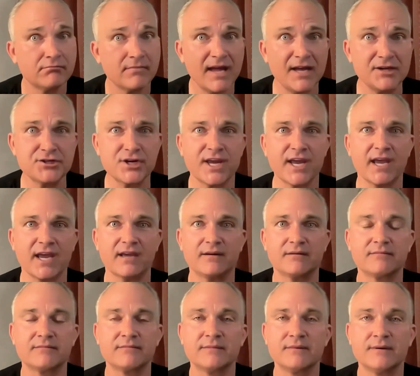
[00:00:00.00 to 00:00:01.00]
educate.
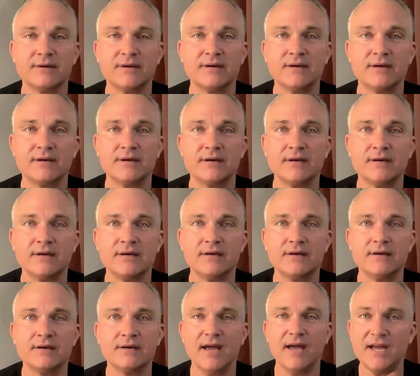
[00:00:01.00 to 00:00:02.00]

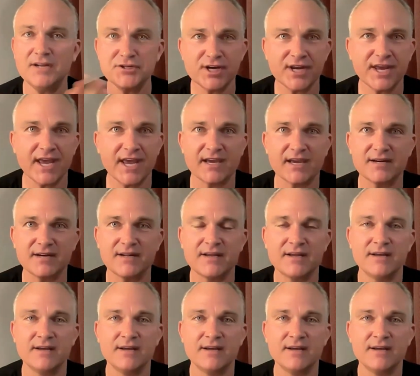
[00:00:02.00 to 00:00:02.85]
Educate.